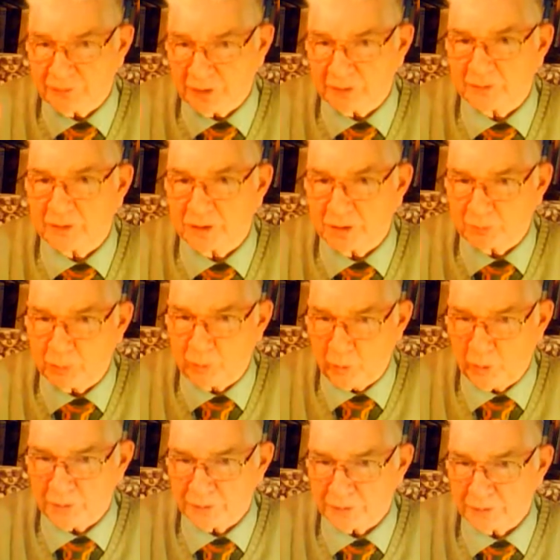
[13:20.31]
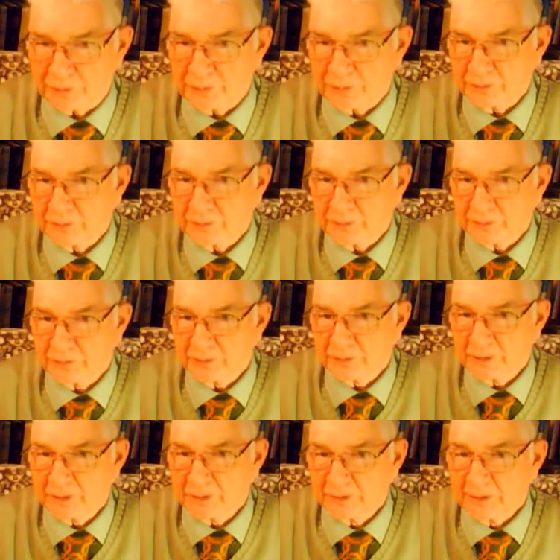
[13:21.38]
very important.
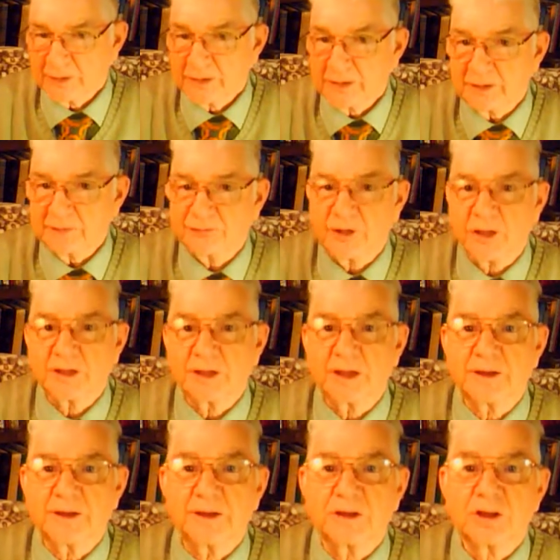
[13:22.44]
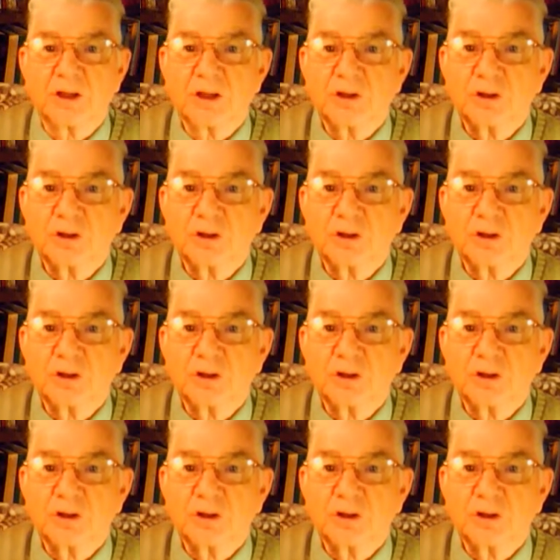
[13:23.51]
If I got it,